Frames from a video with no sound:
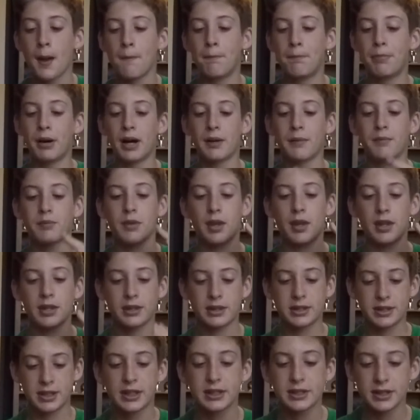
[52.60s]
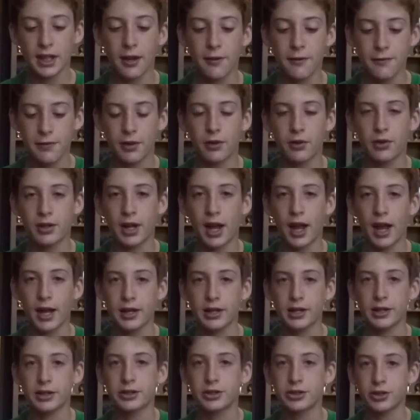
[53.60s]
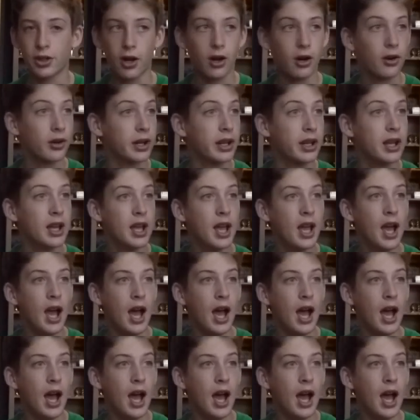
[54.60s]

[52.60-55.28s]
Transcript: But since I feel kind of sorry,